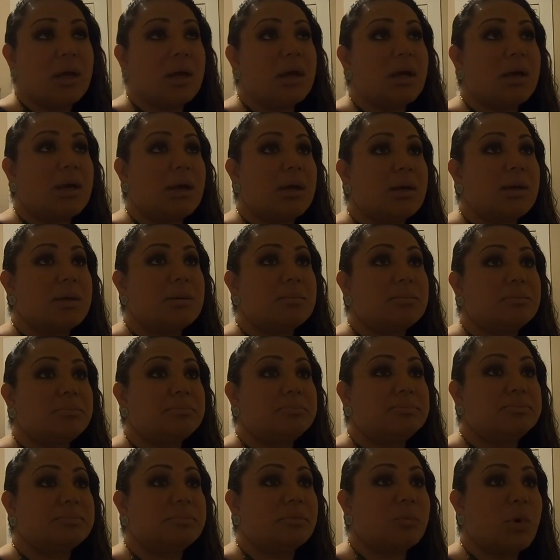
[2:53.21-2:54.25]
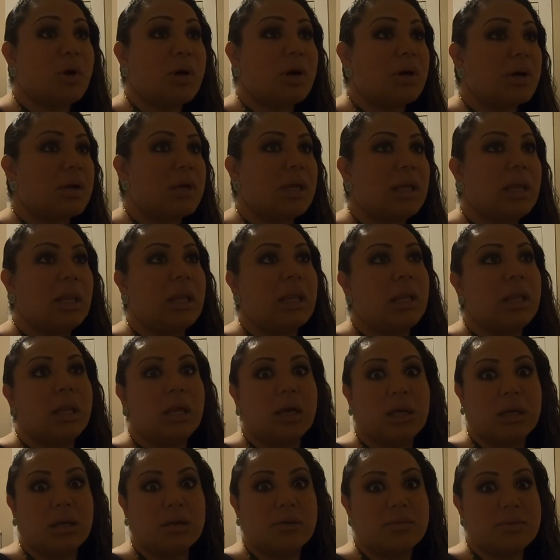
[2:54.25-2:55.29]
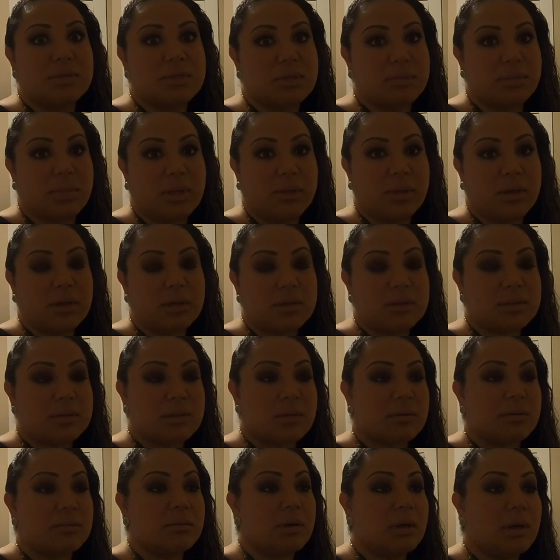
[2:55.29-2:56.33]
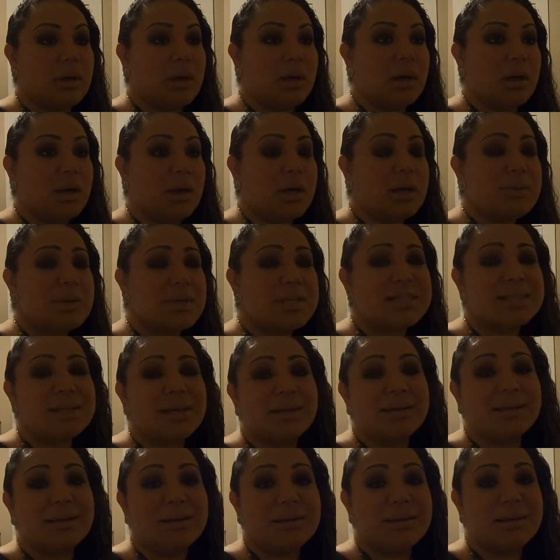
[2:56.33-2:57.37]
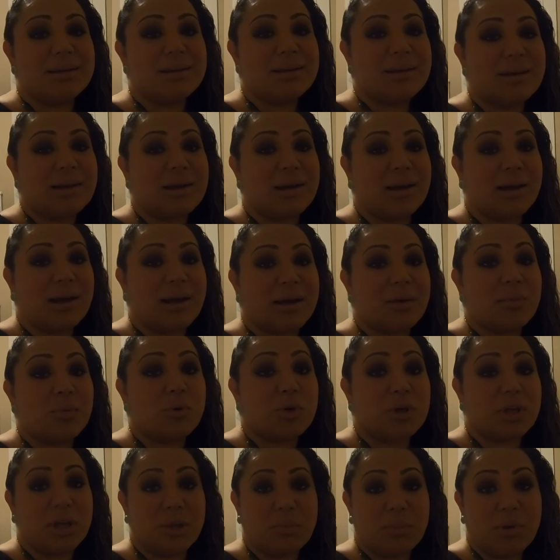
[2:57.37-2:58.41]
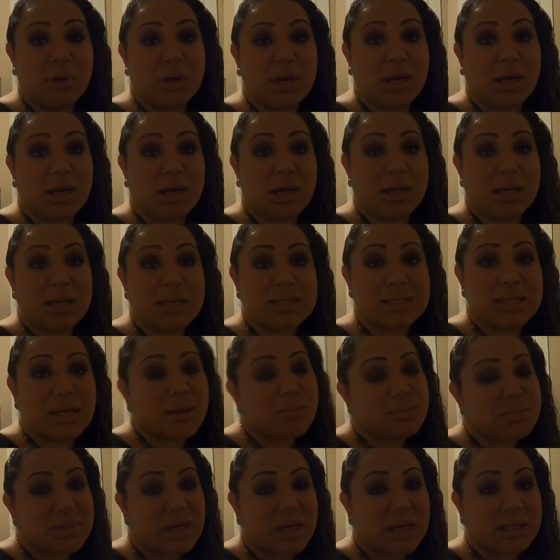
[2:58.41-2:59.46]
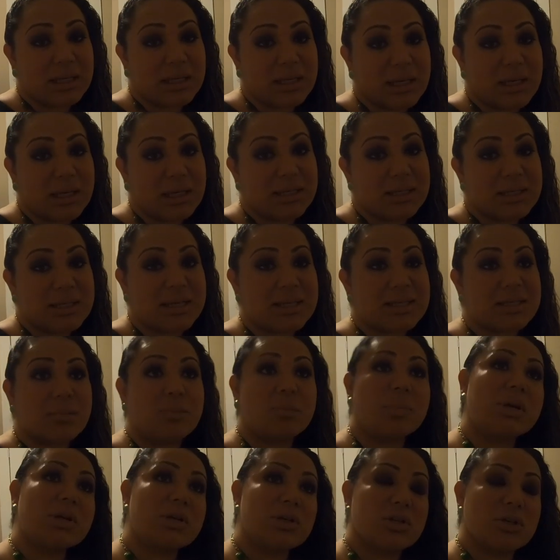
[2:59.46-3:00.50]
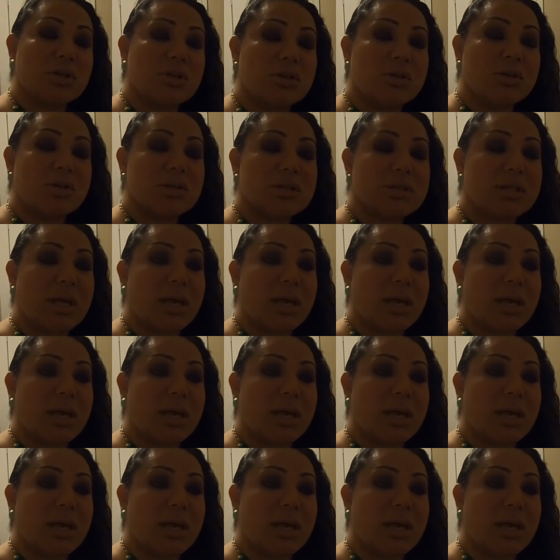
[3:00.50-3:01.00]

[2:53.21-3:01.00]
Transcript: um, where he loves to be there. So I'm excited. I will keep you guys updated, take some pictures,